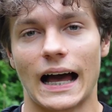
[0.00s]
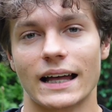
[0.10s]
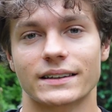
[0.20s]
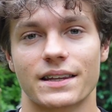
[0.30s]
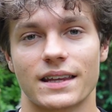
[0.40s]

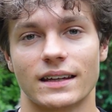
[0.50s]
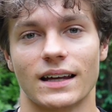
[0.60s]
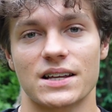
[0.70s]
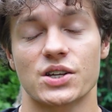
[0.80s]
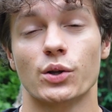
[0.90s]
And then,
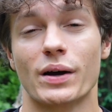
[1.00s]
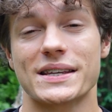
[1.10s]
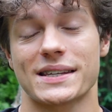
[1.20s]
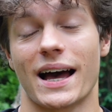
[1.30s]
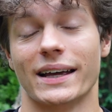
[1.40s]
as
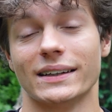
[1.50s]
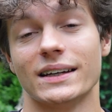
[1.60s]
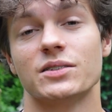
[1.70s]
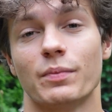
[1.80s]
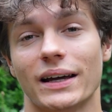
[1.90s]
always, I
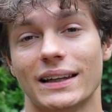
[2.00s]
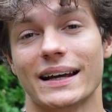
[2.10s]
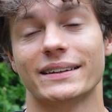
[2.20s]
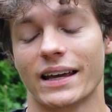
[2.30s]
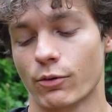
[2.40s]
end my
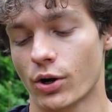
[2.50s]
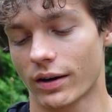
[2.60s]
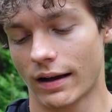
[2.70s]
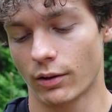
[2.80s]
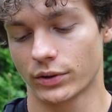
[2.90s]
leg day
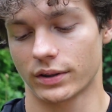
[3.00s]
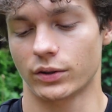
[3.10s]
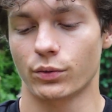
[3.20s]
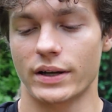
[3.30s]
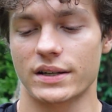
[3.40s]
workout
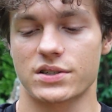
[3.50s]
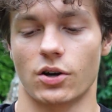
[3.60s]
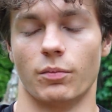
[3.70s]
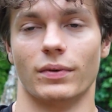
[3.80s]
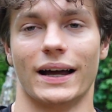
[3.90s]
doing
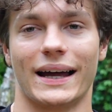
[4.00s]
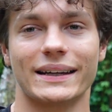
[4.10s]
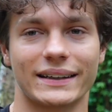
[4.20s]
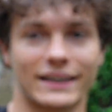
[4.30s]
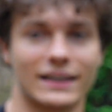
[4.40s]
some
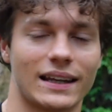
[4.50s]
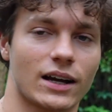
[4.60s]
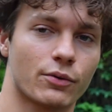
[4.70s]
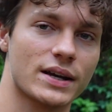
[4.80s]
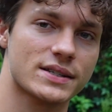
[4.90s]
hanging
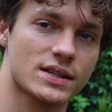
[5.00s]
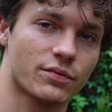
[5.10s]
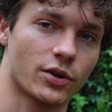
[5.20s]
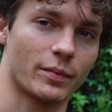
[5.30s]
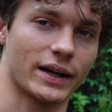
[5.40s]
leg raises
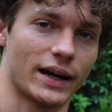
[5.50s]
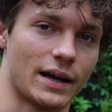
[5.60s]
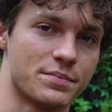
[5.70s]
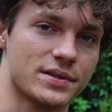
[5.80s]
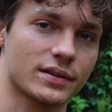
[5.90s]
for my
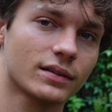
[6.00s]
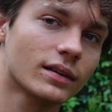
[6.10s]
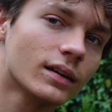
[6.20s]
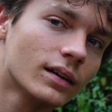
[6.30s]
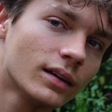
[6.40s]
abs.
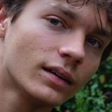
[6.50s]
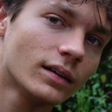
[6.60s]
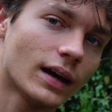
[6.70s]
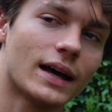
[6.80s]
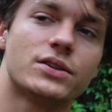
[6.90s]

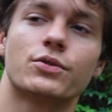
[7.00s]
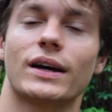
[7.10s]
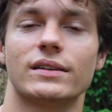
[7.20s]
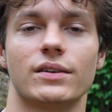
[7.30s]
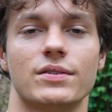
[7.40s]
And you
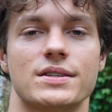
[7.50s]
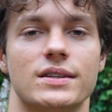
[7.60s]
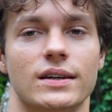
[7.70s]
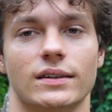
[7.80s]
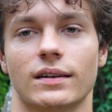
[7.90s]
can't even
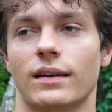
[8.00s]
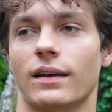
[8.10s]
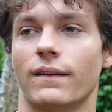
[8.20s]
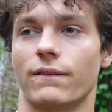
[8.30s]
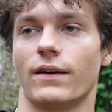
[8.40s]
see it.
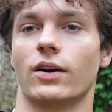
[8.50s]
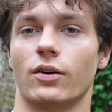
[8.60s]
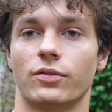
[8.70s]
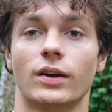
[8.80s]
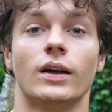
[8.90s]
Fuck
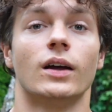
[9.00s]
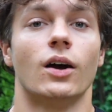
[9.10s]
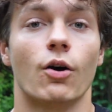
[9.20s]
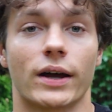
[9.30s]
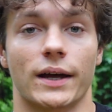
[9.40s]
off.
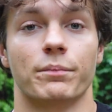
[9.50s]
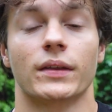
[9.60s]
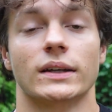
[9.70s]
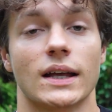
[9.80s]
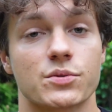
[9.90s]
Okay,
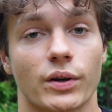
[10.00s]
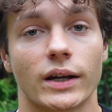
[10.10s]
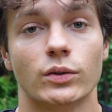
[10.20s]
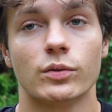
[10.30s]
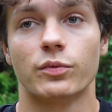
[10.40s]
that's what
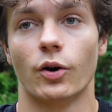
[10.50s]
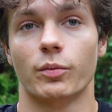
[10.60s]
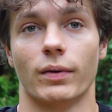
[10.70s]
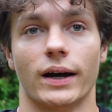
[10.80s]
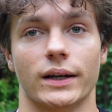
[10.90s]
I do for
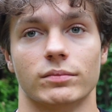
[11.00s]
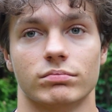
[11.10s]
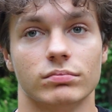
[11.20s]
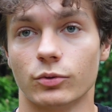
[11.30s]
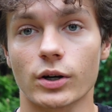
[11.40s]
my
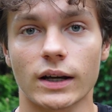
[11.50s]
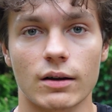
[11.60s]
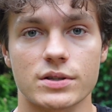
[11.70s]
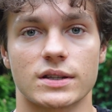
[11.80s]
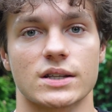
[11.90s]

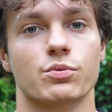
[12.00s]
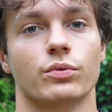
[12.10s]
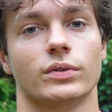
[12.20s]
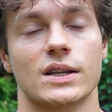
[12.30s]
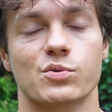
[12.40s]
workouts.
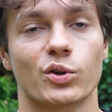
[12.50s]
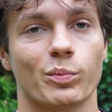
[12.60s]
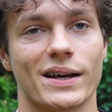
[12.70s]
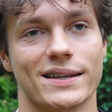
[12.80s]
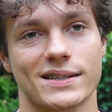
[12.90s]
That's what
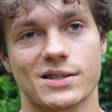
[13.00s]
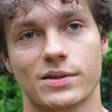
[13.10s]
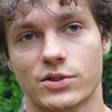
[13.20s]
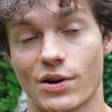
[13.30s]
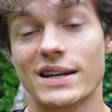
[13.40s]
my
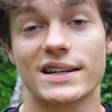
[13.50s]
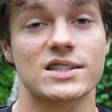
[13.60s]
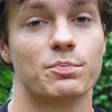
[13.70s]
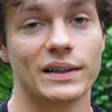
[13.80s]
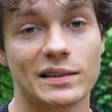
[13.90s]
training
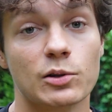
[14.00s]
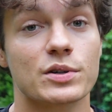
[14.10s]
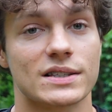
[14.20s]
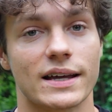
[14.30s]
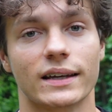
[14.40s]
split
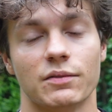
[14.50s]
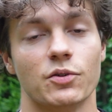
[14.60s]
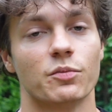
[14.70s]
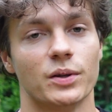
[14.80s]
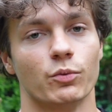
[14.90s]
looks like, if
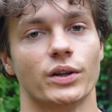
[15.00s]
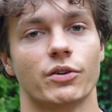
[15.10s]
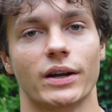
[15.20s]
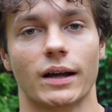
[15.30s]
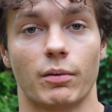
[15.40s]
you've been
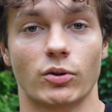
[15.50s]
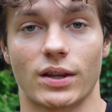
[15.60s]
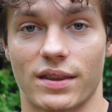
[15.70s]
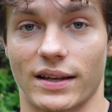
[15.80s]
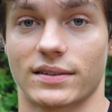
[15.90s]
wondering about
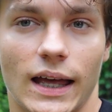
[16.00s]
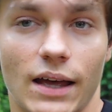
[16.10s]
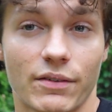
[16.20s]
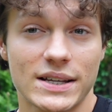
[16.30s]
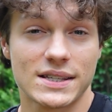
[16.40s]
that.
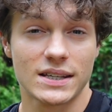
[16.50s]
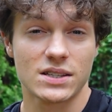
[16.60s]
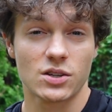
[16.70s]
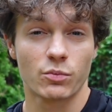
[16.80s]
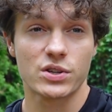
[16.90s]
Have I seen
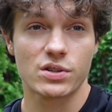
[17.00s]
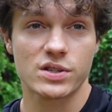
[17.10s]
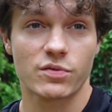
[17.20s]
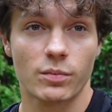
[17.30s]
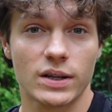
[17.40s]
some
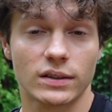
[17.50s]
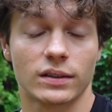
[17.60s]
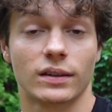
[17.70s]
results from it?